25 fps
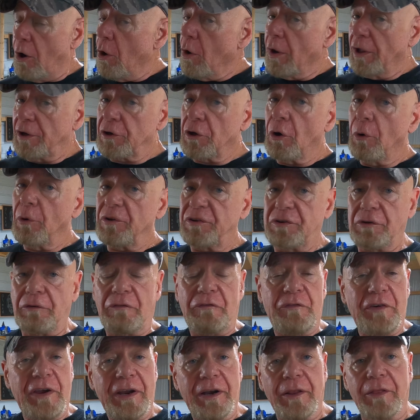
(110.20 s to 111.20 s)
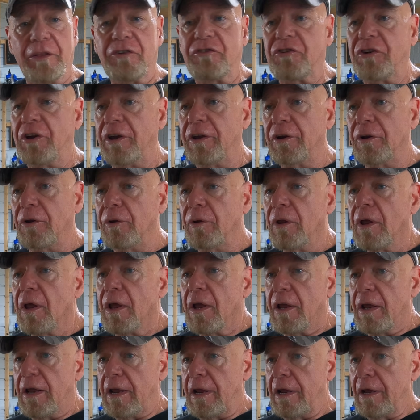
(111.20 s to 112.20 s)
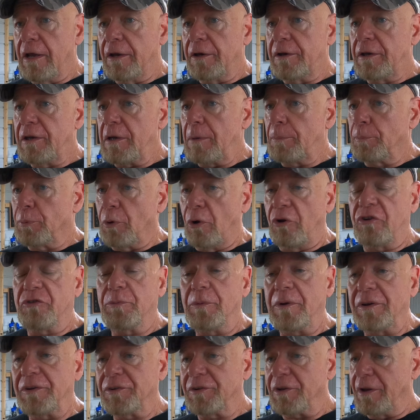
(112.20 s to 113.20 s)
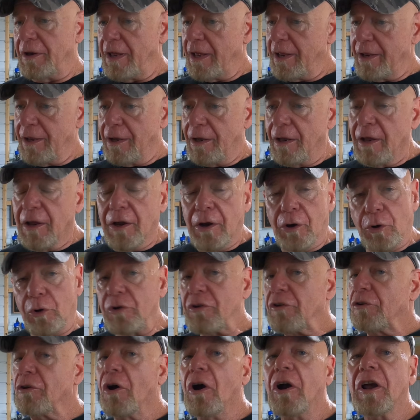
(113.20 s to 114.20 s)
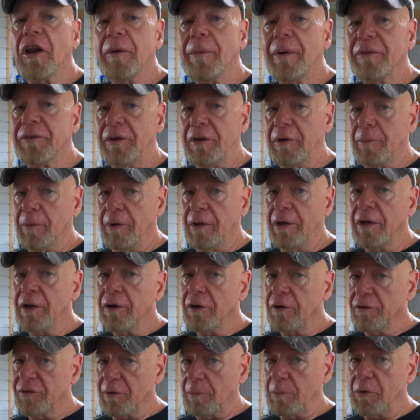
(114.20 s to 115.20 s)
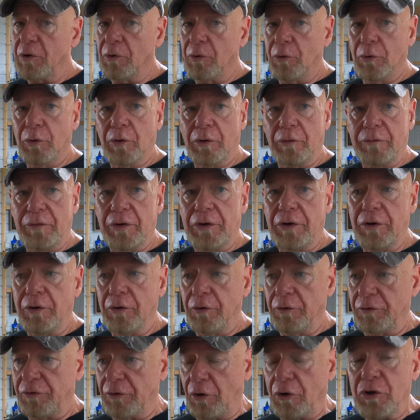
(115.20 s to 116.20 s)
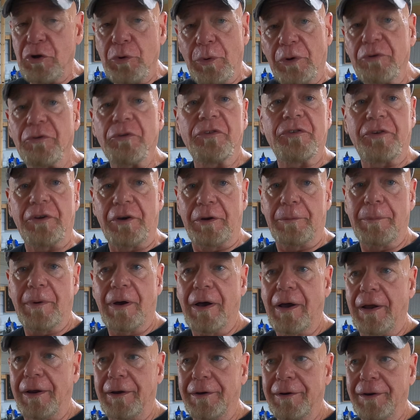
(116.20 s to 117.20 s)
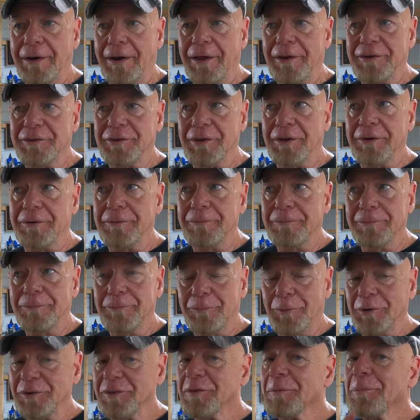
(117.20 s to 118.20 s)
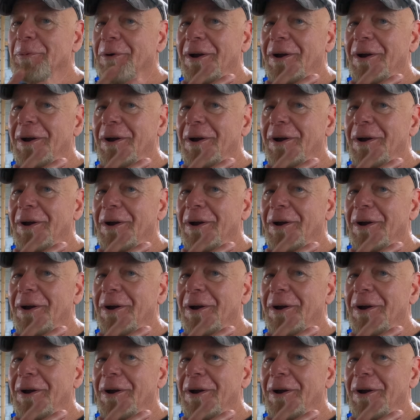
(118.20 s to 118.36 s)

All I know is he's a fan of the channel, and he approached me and said, hey, I heard you talking about the Himalayan in some of your earlier videos. Are you interested in mine? And I said, what's the